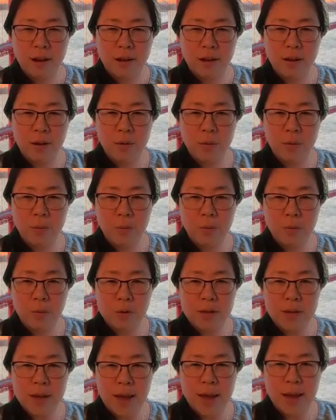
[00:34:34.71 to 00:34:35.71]

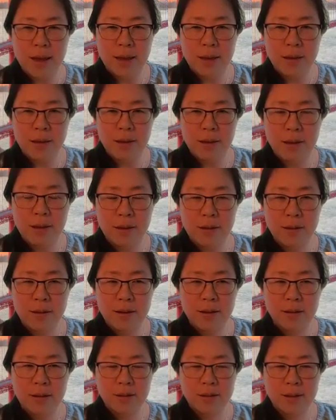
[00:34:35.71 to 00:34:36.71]
would they
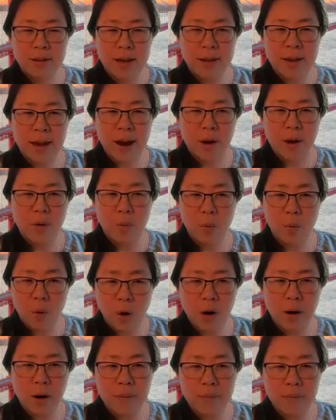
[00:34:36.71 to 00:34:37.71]
say care
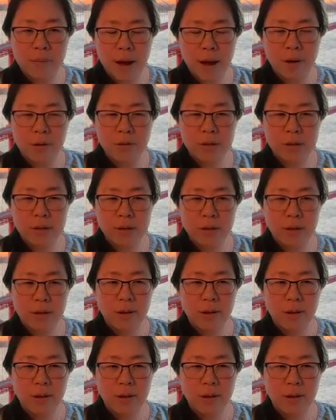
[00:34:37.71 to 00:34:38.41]
more about